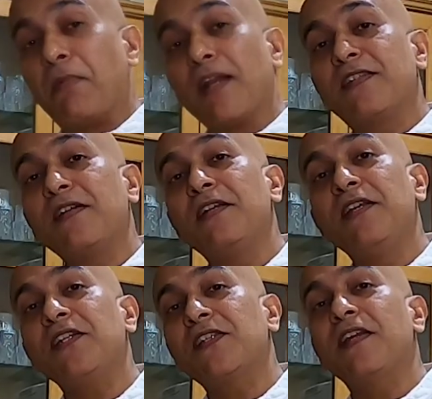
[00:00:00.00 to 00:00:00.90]
but it's a
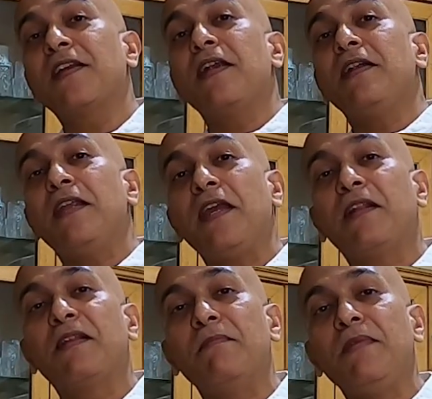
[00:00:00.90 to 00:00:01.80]
dish that can
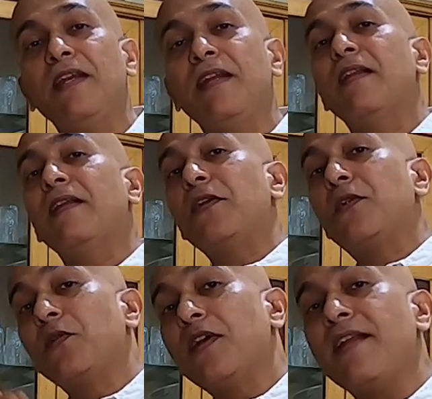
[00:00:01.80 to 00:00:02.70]
take the meal
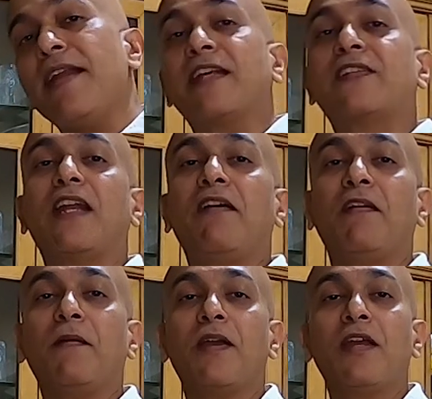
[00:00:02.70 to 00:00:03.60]
to the next
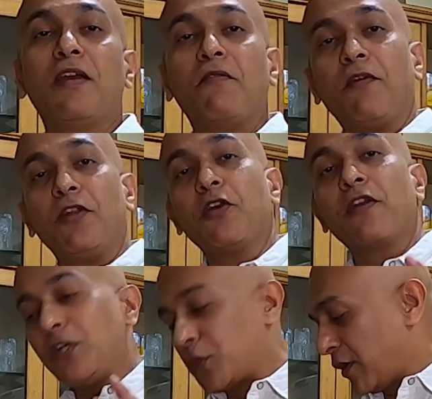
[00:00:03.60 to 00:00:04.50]
level. Whether
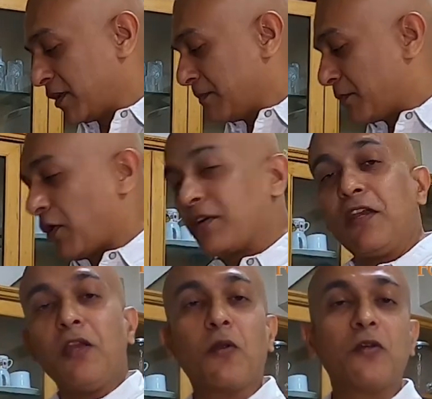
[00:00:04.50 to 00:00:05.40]
you're enjoying the prawn
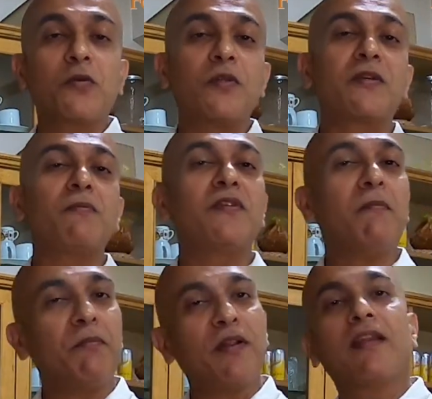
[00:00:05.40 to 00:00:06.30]
ghee roast with some
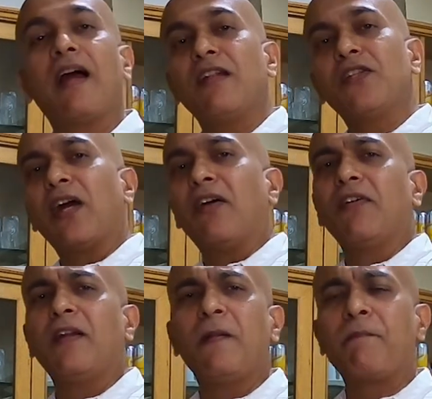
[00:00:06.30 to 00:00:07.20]
simple dal
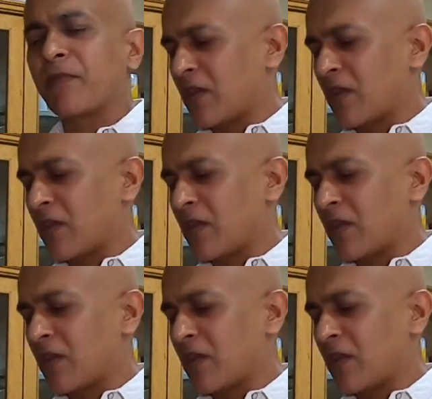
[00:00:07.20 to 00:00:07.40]
chawal,